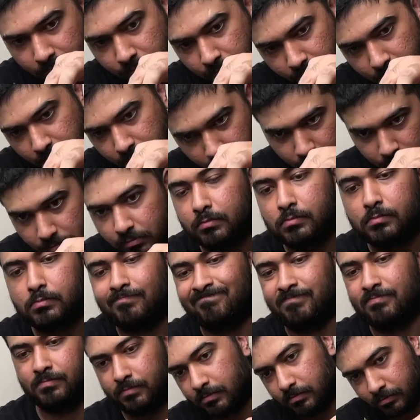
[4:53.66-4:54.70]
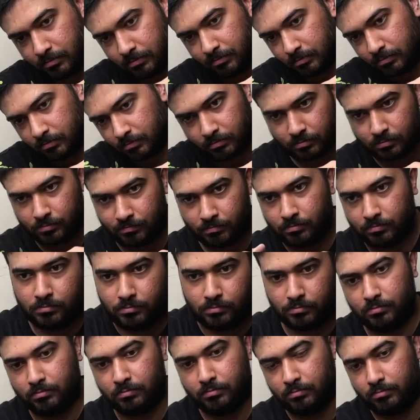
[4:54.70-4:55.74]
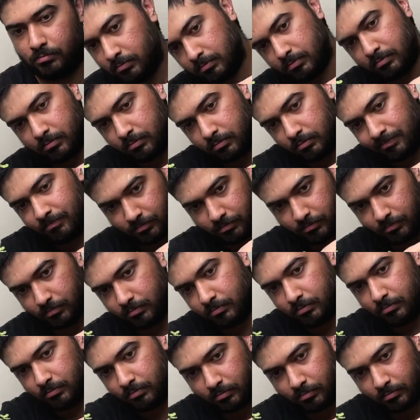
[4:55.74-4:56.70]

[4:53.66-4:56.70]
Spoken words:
and I can see all the trees from there, or I